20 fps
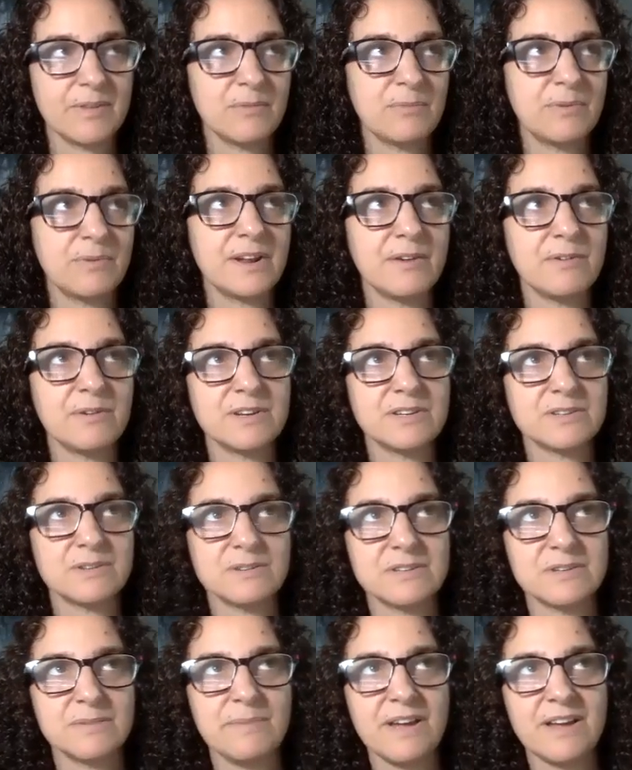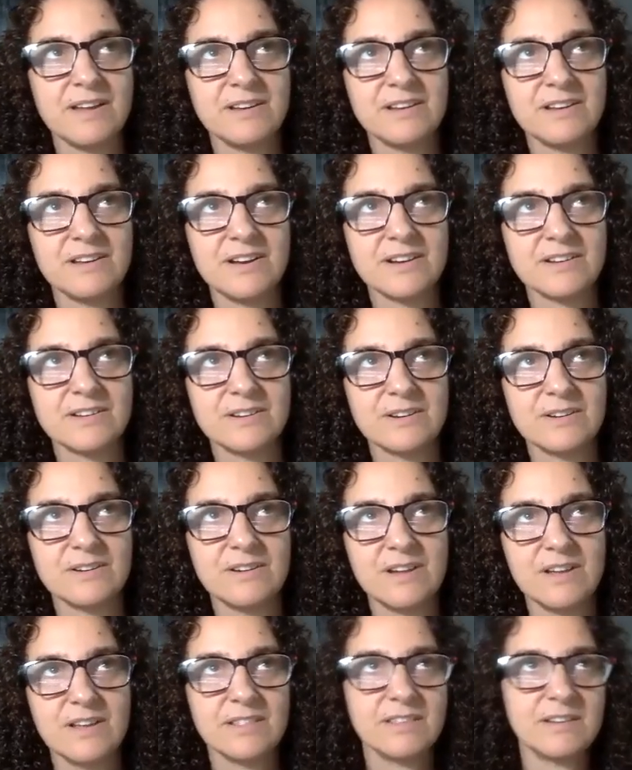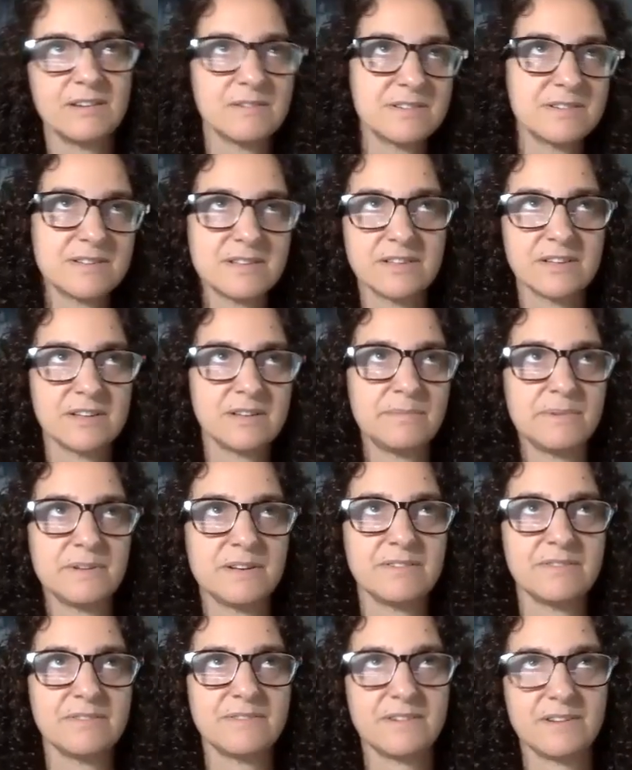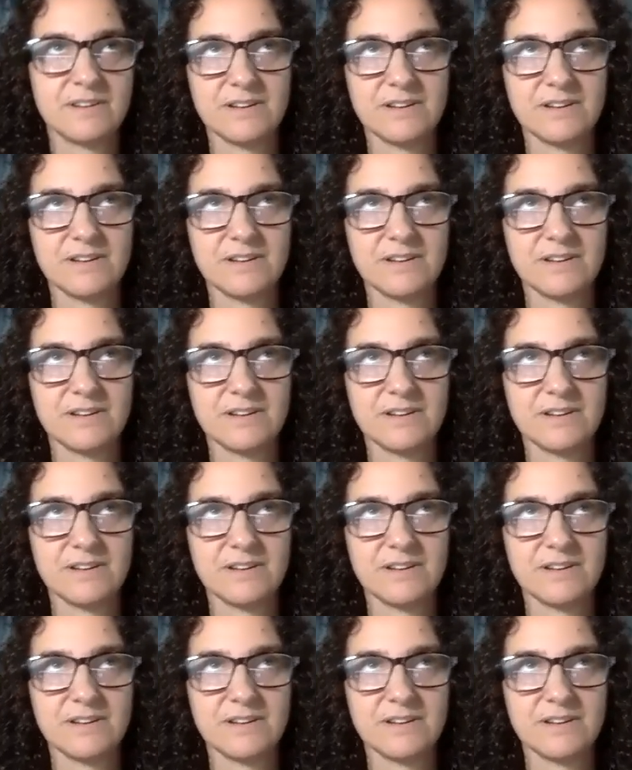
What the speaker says: When I went to a Tibetan doctor, there was a little bit of